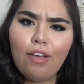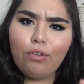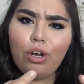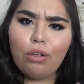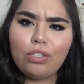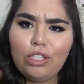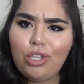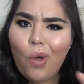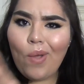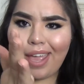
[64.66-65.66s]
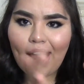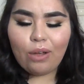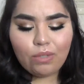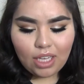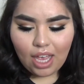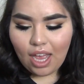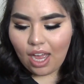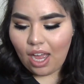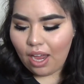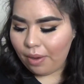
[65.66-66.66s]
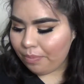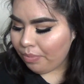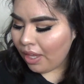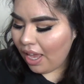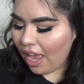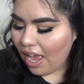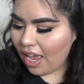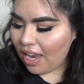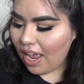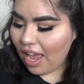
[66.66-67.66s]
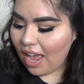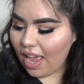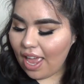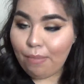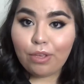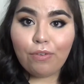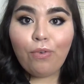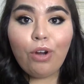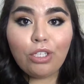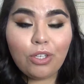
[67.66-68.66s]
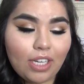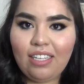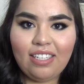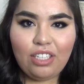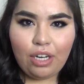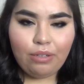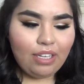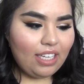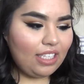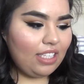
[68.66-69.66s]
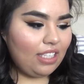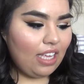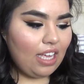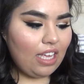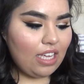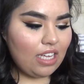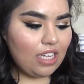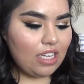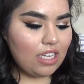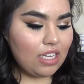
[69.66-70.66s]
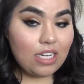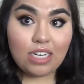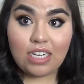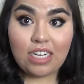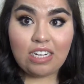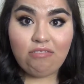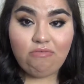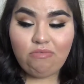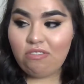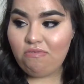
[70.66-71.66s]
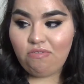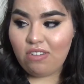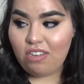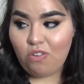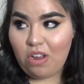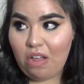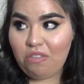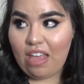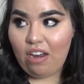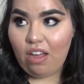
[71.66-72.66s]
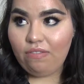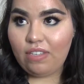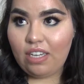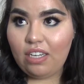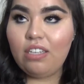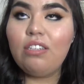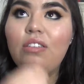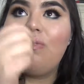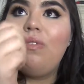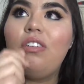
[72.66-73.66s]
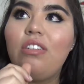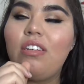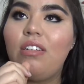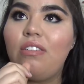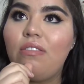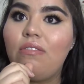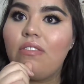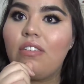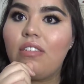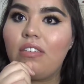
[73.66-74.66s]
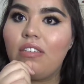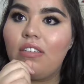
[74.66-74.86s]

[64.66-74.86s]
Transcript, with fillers: of girls is going out. Um, and I am looking forward to it, you know, because, uh, yeah, I don't really go out that often. So what should I do then?